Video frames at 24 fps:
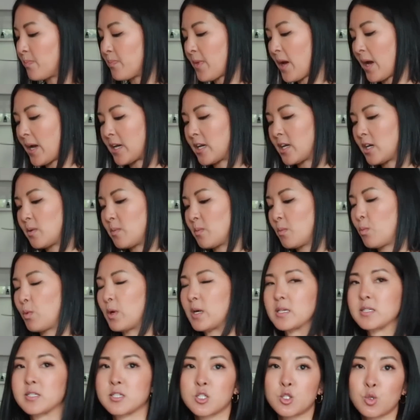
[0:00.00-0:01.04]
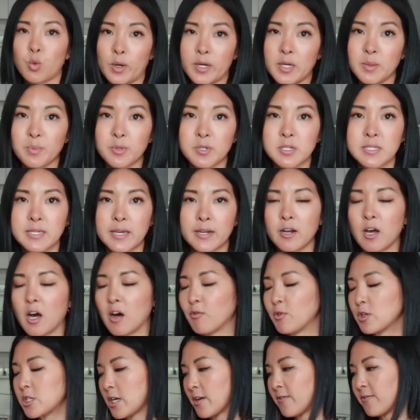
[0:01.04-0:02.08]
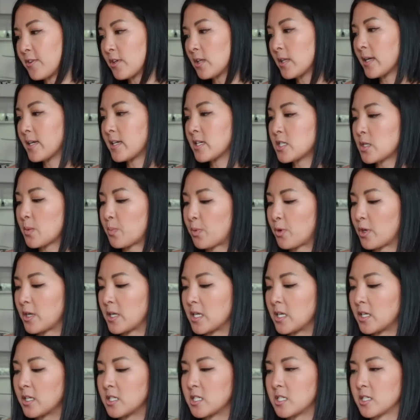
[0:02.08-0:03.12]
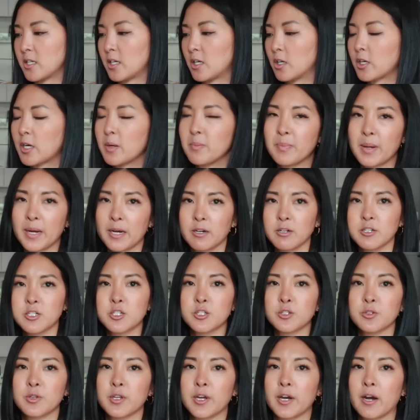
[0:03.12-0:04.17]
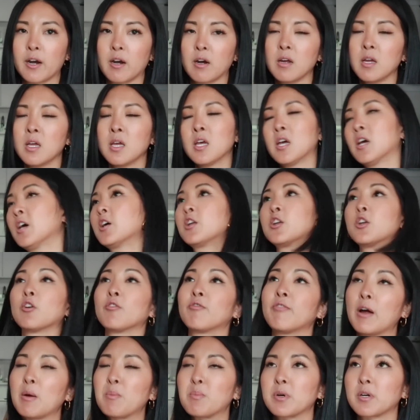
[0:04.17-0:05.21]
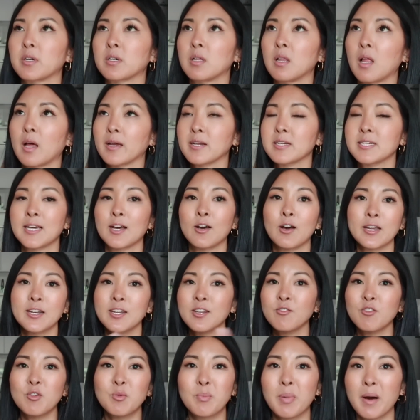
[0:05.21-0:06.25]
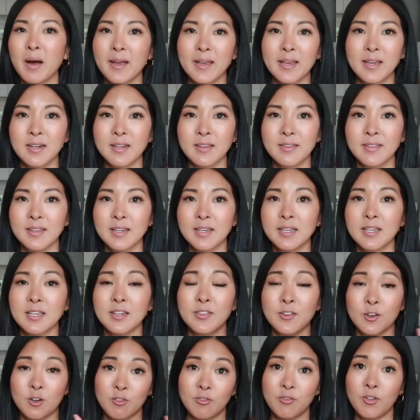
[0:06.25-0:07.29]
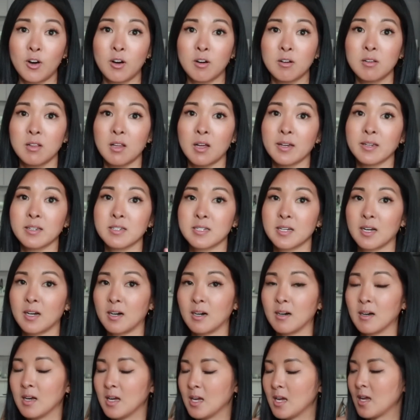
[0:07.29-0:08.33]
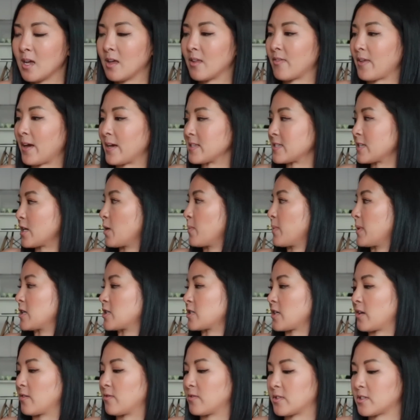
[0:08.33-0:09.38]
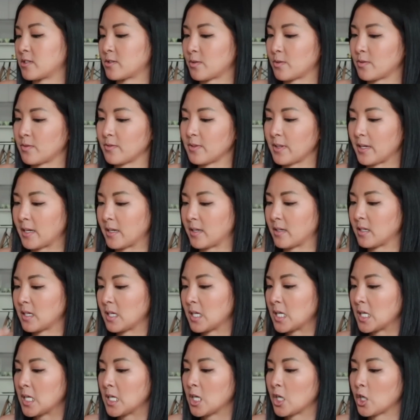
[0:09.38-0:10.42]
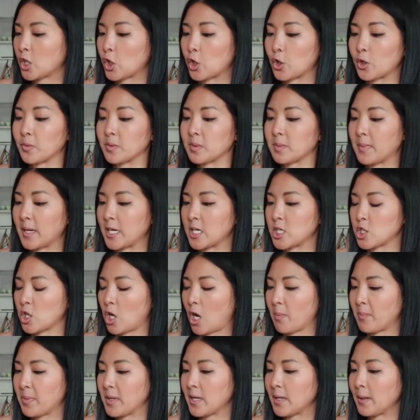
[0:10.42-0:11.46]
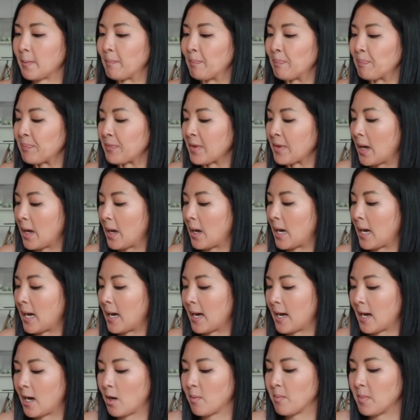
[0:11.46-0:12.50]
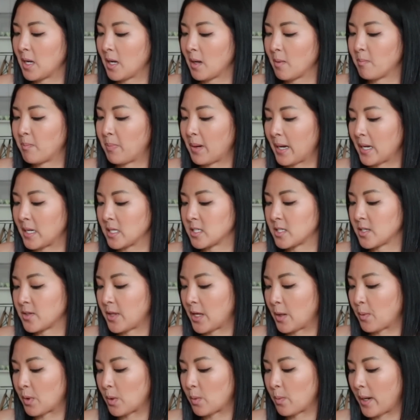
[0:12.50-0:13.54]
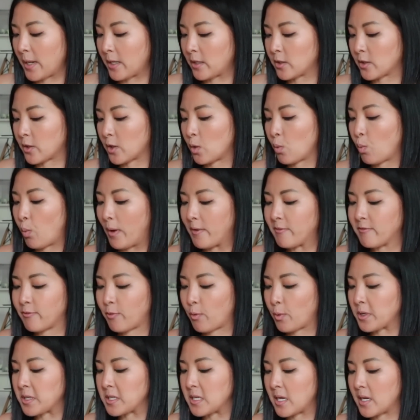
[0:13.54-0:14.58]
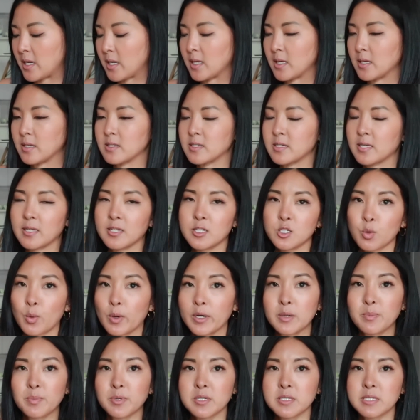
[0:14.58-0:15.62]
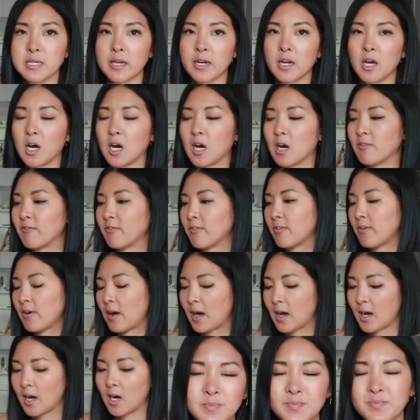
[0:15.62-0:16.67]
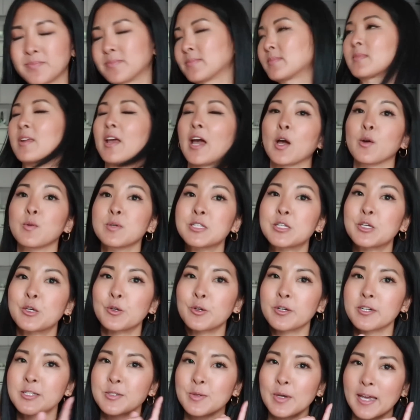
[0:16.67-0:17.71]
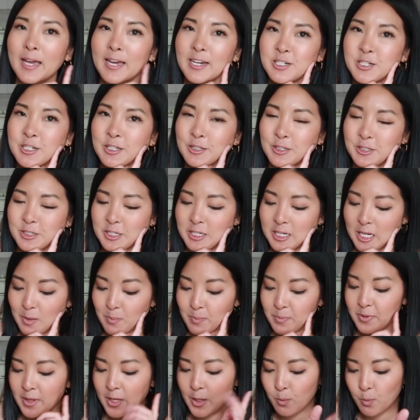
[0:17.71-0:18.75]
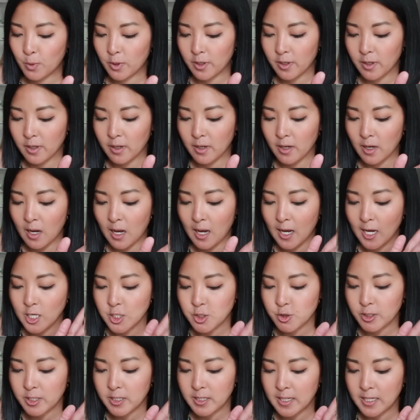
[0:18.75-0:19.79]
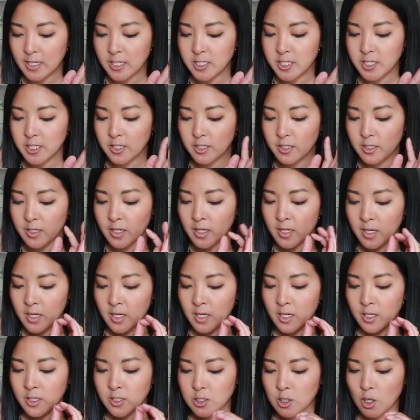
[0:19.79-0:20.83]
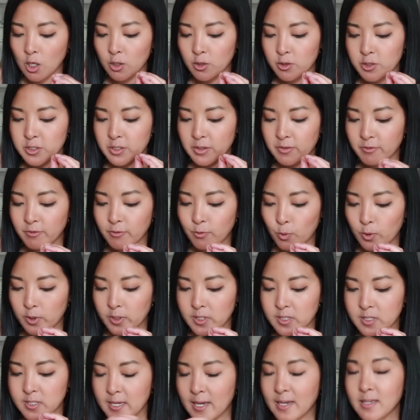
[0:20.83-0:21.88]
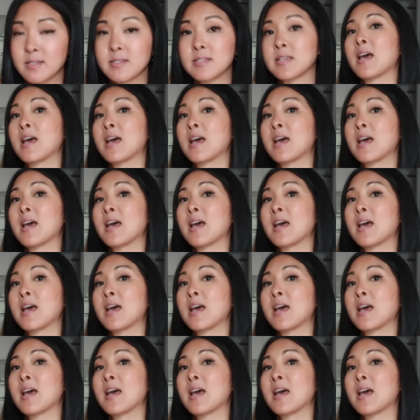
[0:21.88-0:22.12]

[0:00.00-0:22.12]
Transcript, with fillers: item was 20% off, which I feel like is a pretty good deal compared to their November clientele. I didn't even buy anything in their fall clientele. That's how much I've sort of like curved my shopping. Um, but they were regular 148, 20% off. Um, I was curious, so I actually looked it up. They were 118 dollars and forty cents.